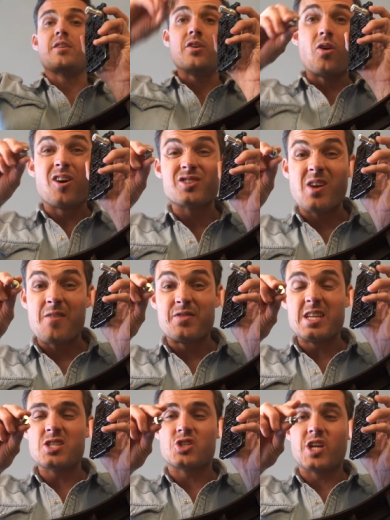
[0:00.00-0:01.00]
You also have
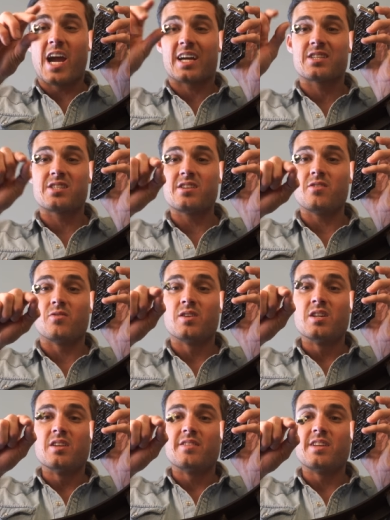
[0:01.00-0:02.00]
these jacks too.
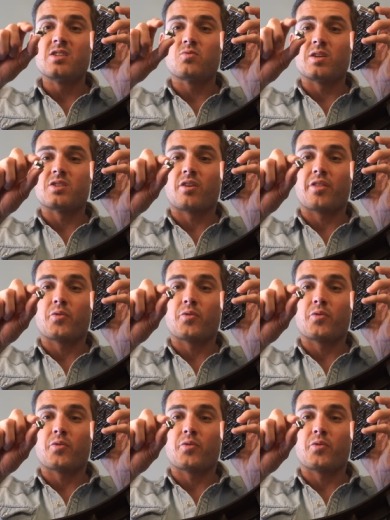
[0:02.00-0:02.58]
These ones are